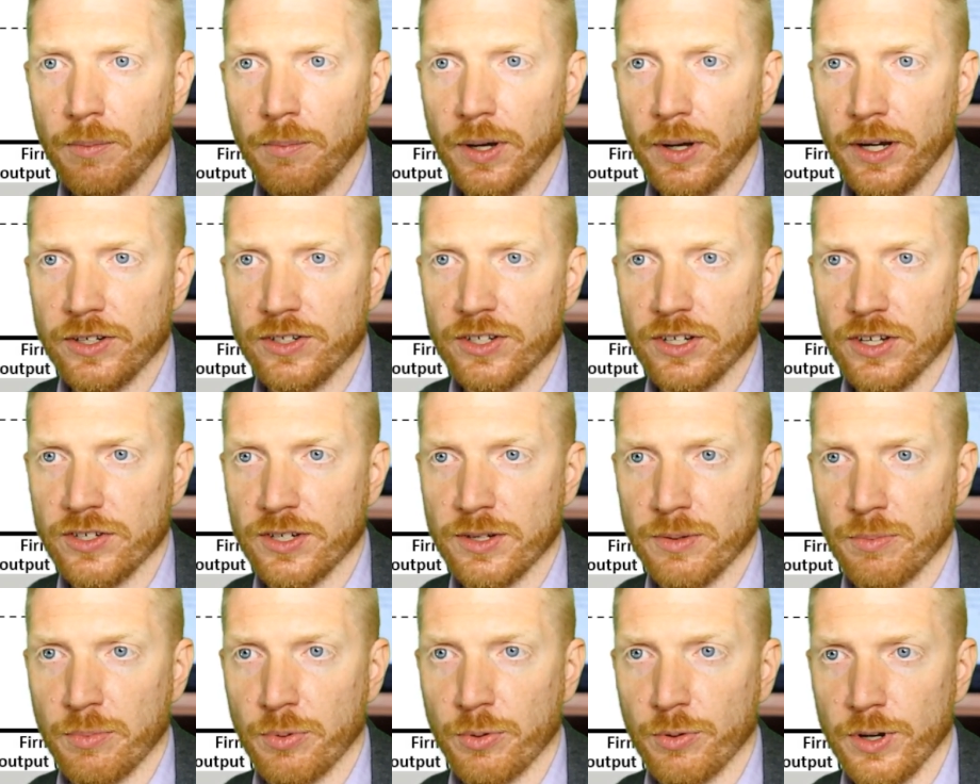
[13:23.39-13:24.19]
But
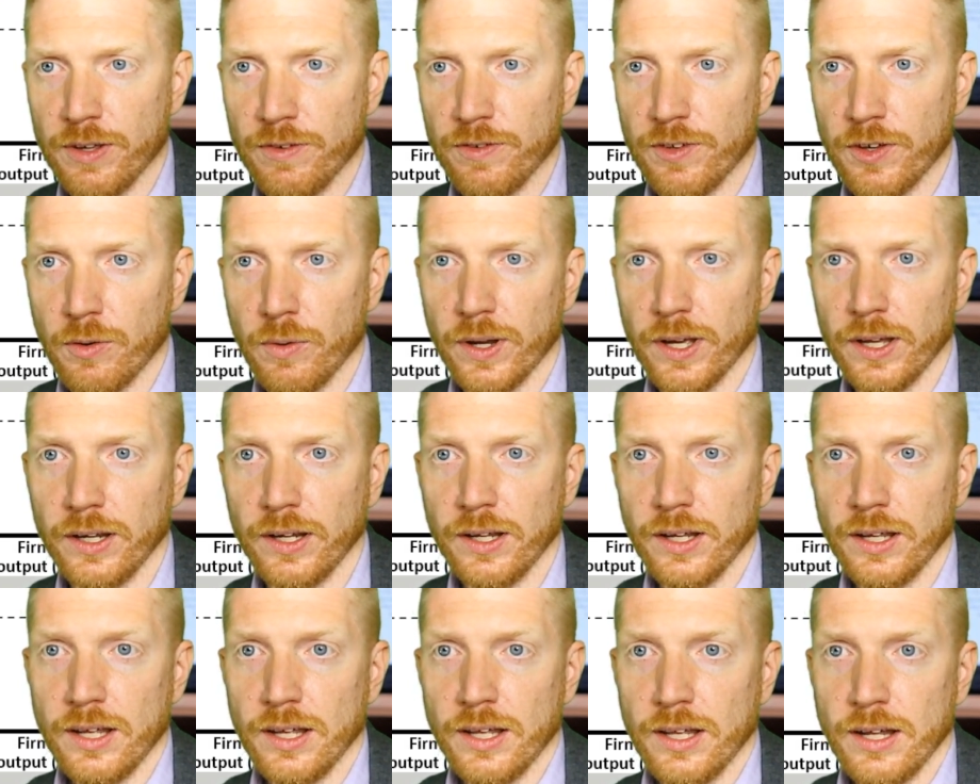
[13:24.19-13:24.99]
just to preview
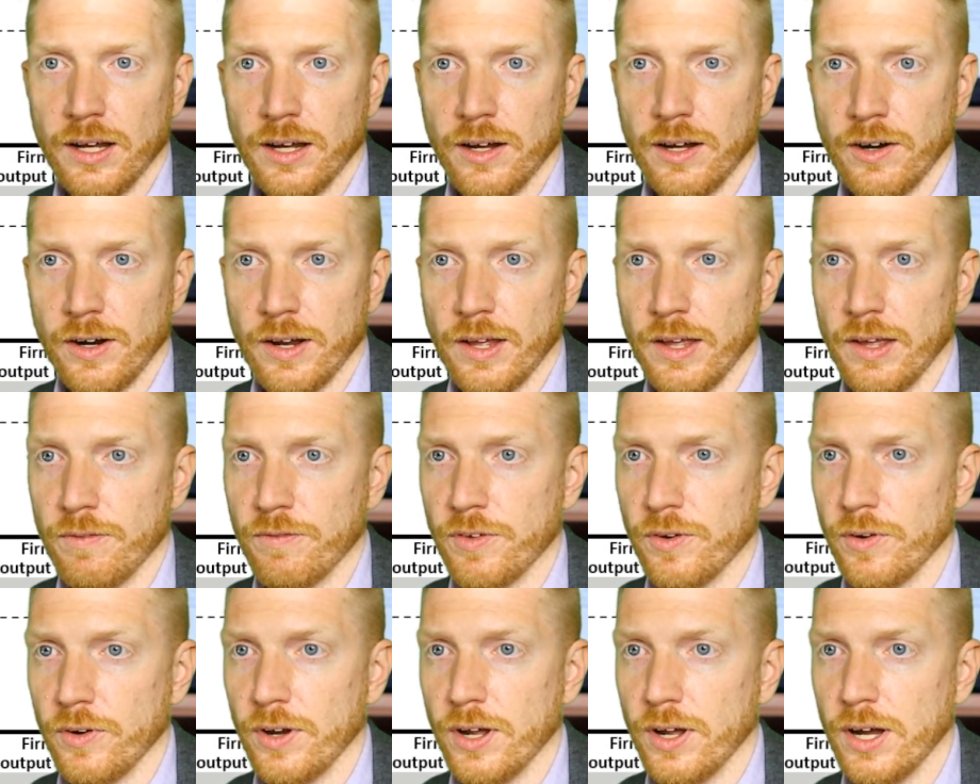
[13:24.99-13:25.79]
it,
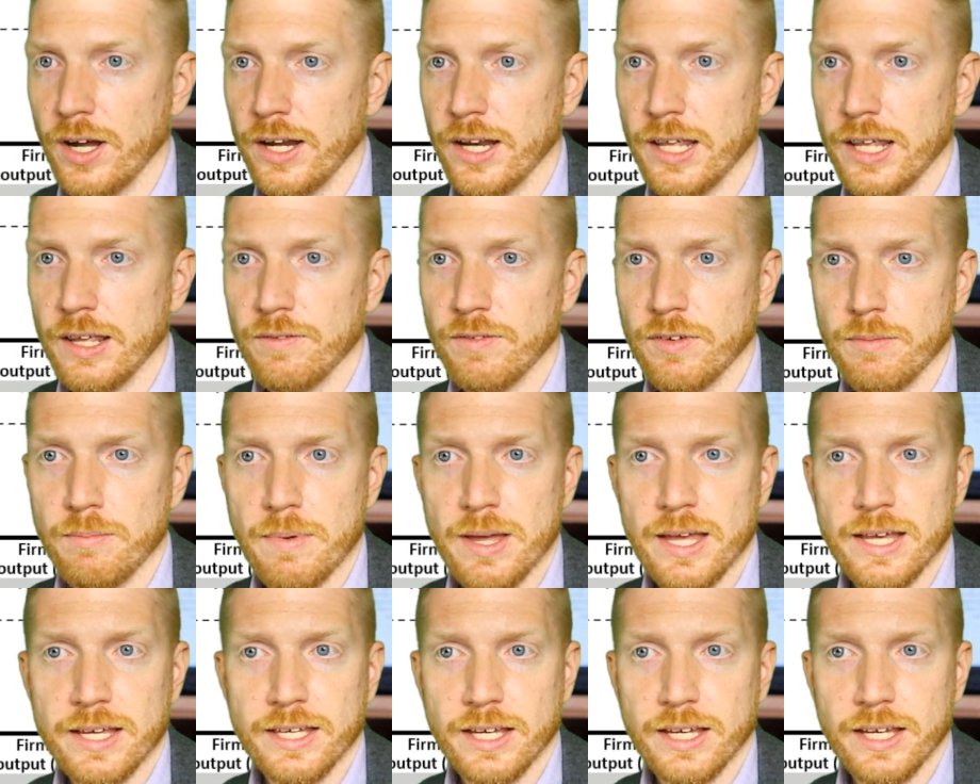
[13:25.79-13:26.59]
if you're not even
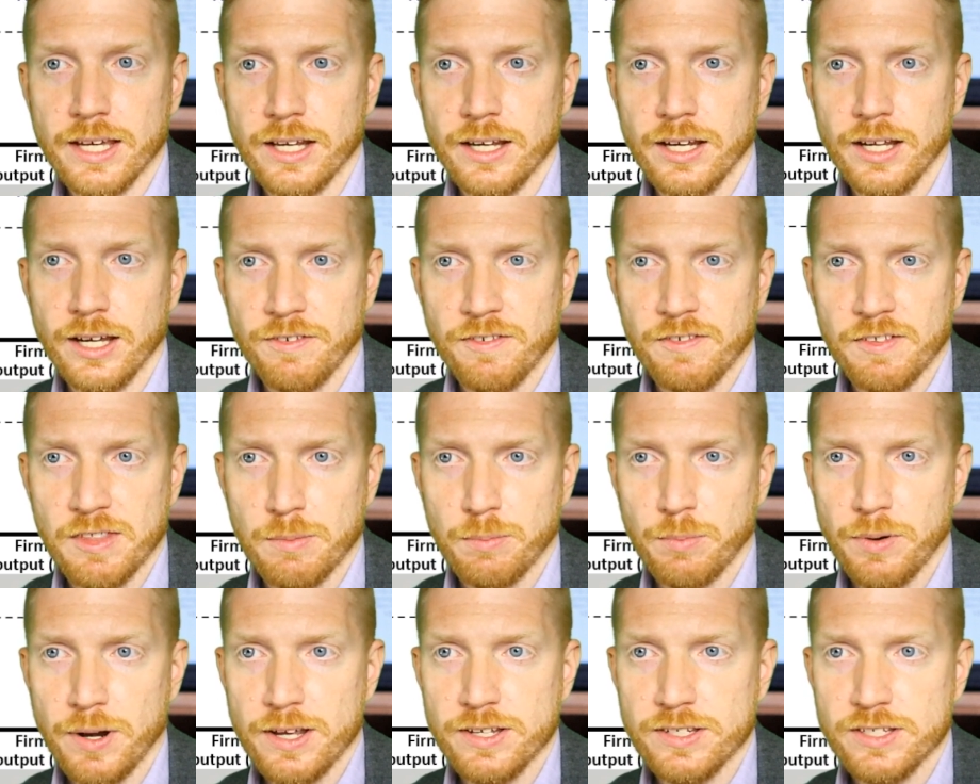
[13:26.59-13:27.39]
making enough, if
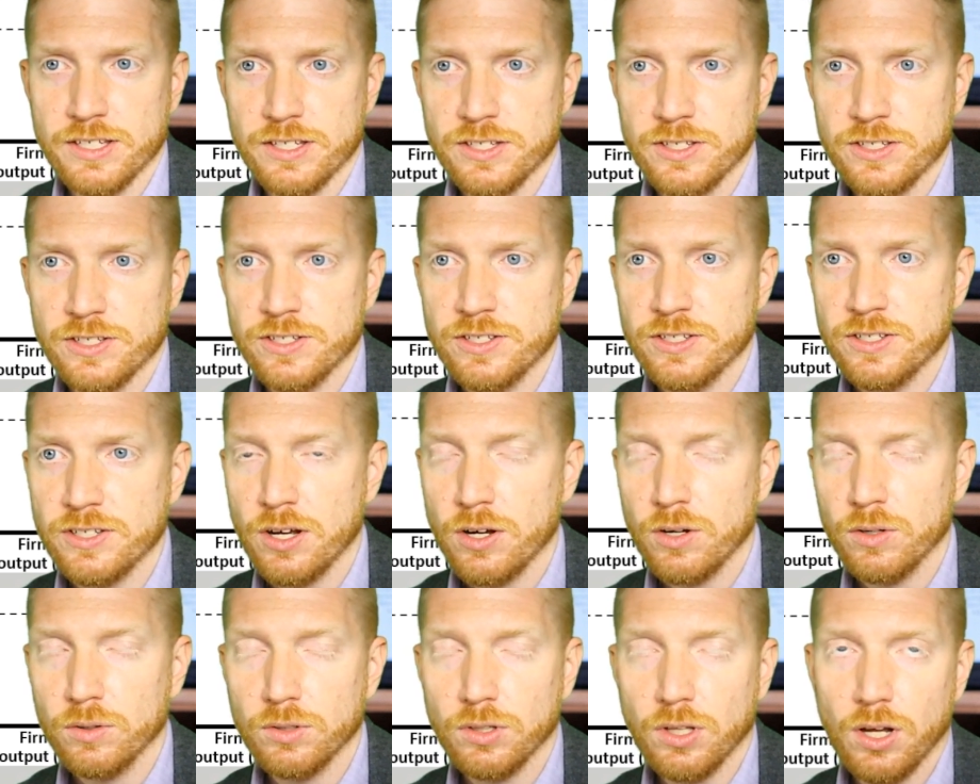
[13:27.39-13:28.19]
the price is
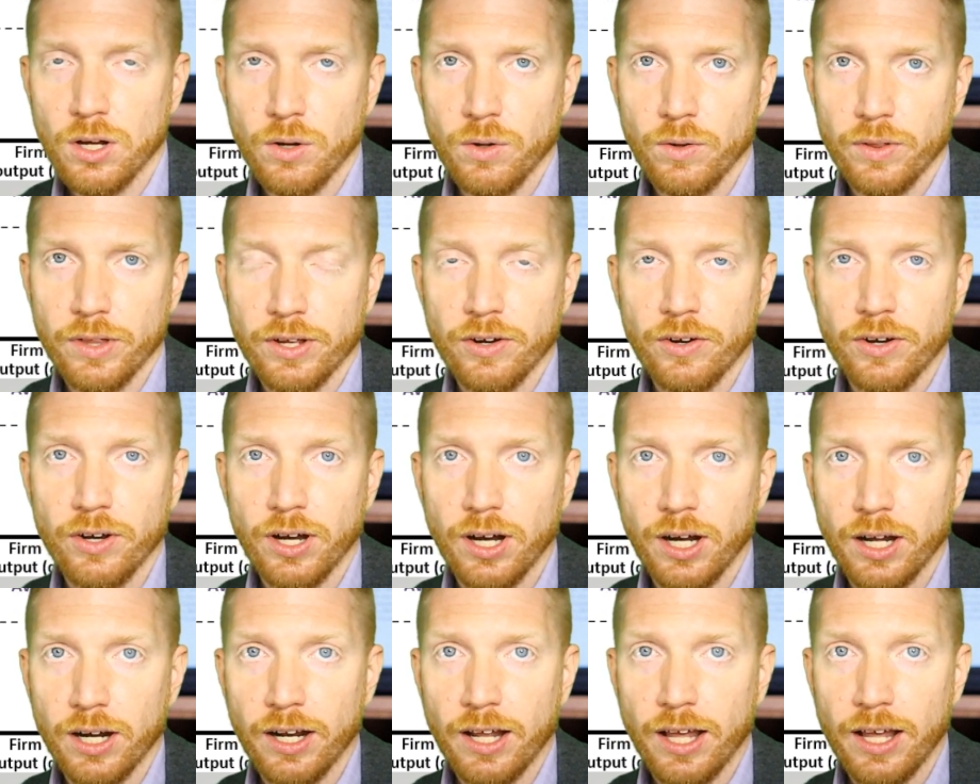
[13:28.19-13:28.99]
so low that you're
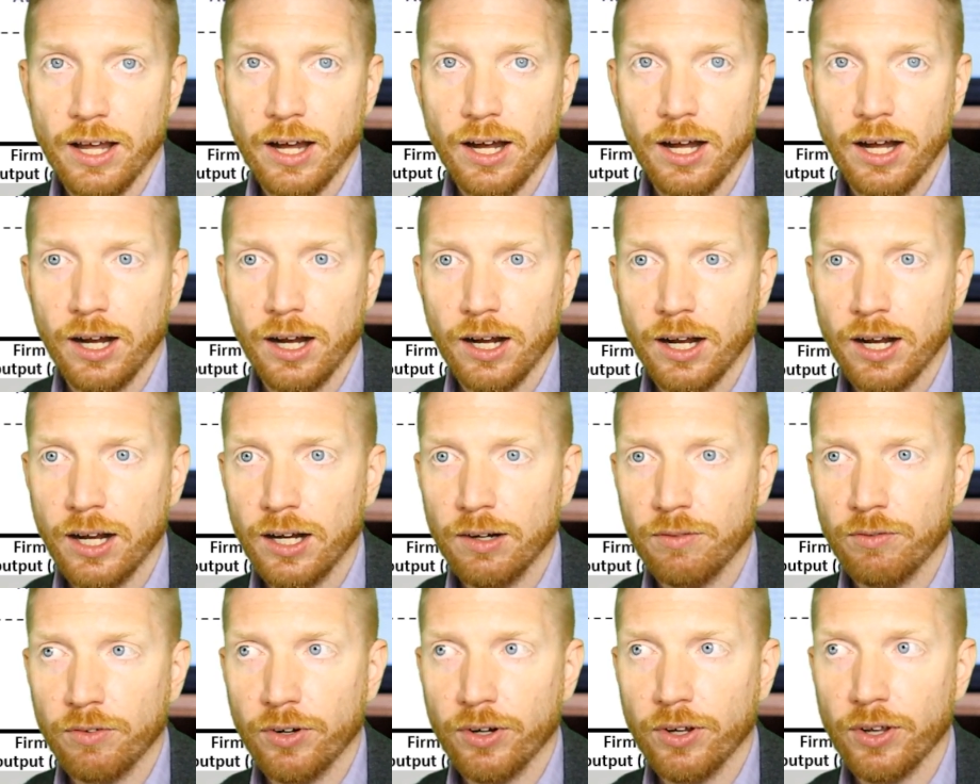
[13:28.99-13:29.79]
not
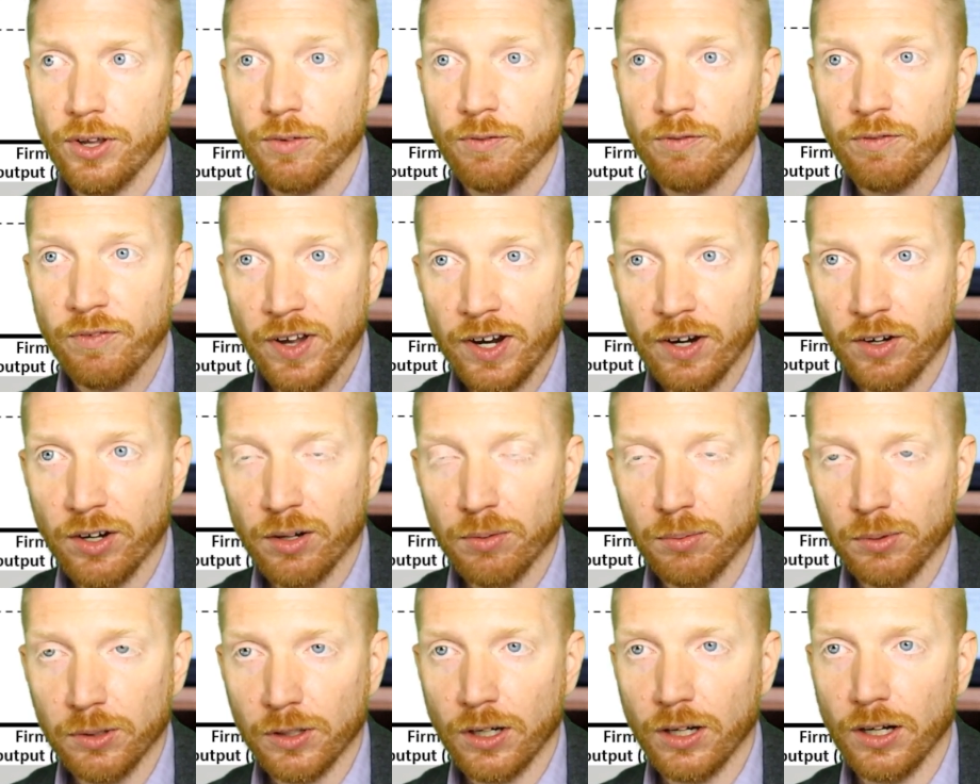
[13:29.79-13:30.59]
covering your
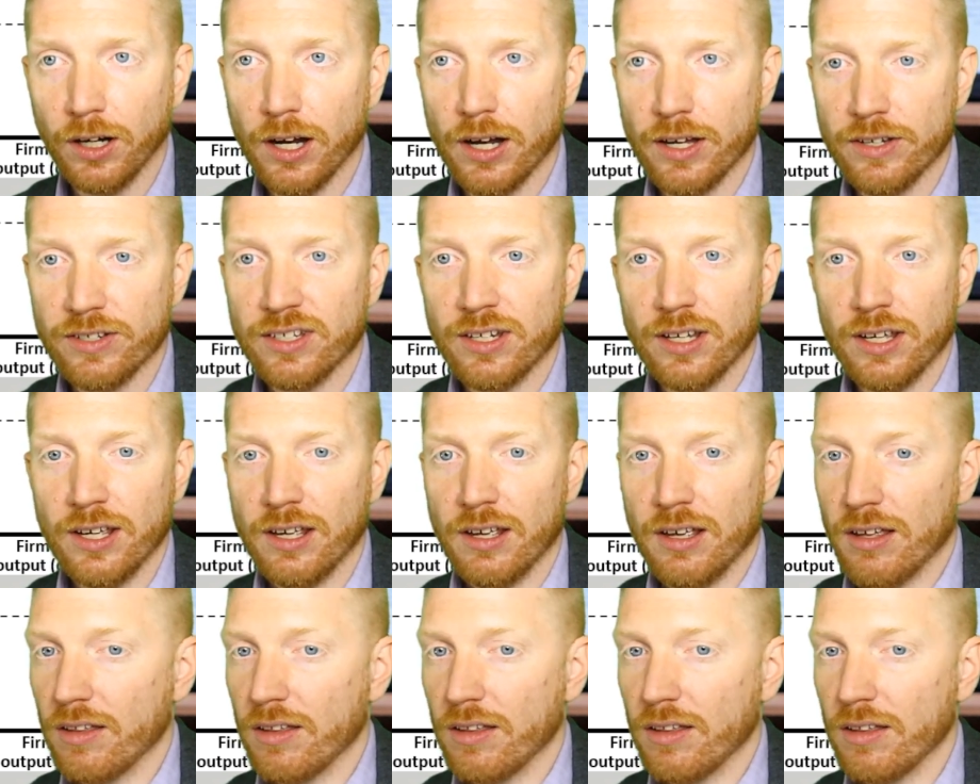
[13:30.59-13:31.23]
variable costs,